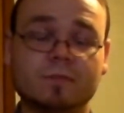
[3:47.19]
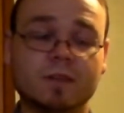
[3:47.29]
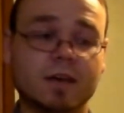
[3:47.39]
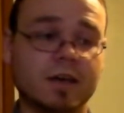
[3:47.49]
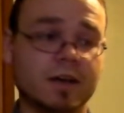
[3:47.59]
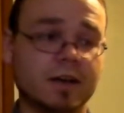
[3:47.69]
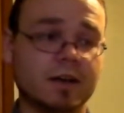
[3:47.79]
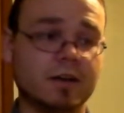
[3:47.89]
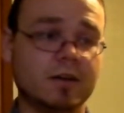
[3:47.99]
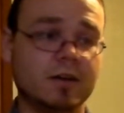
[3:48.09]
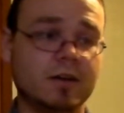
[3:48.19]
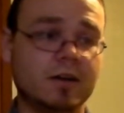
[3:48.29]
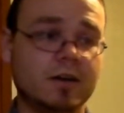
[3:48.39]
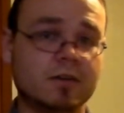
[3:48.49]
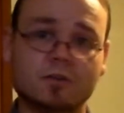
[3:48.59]
And
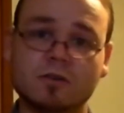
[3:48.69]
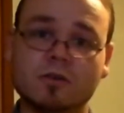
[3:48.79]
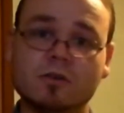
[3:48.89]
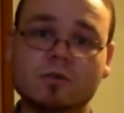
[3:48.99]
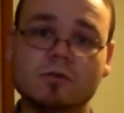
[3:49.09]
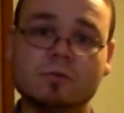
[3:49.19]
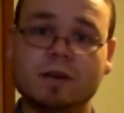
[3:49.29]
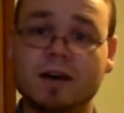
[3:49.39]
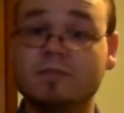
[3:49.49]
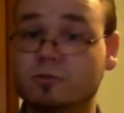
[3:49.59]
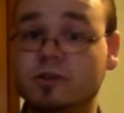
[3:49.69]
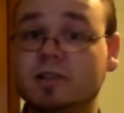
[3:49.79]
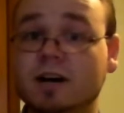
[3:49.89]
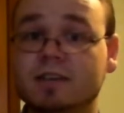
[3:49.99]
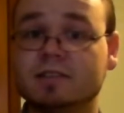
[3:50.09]
so we have to
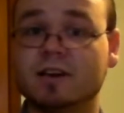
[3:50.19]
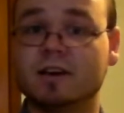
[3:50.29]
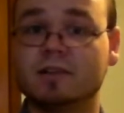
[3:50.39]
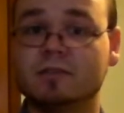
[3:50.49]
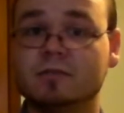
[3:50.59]
realize that.